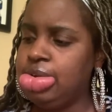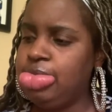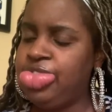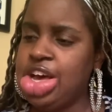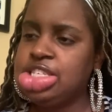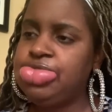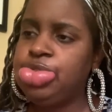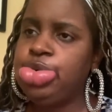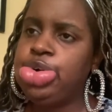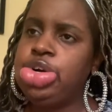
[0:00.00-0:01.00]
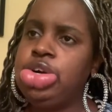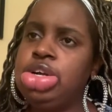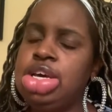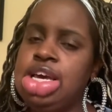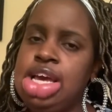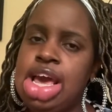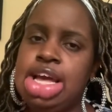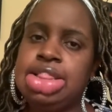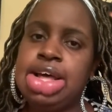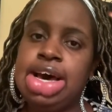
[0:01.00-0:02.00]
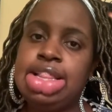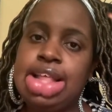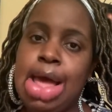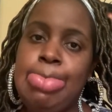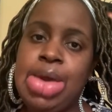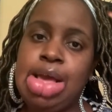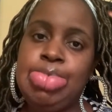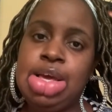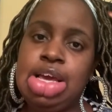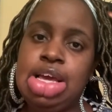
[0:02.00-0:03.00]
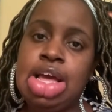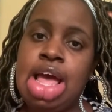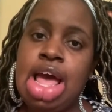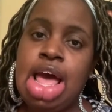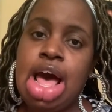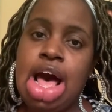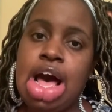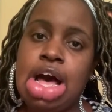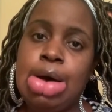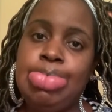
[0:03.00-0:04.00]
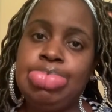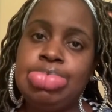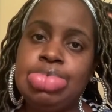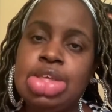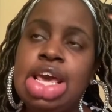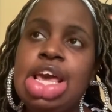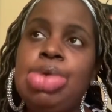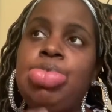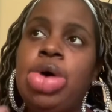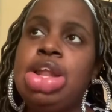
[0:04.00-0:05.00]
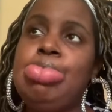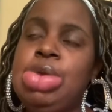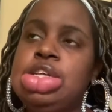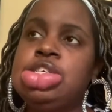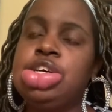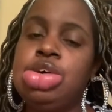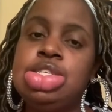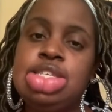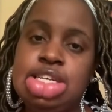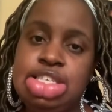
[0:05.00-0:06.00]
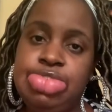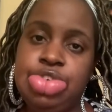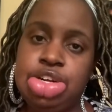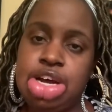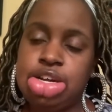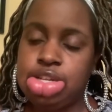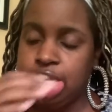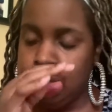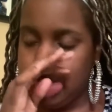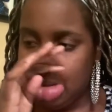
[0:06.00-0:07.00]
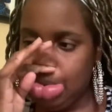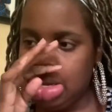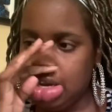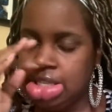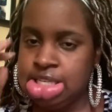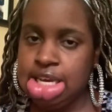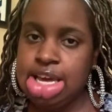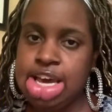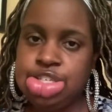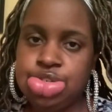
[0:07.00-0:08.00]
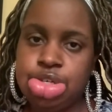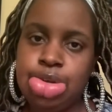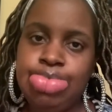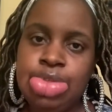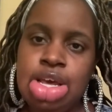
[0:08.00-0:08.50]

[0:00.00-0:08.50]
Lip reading: Fast forward, he had thought that maybe he wanted me to go see a different doctor. He wanted me to go see a gastro.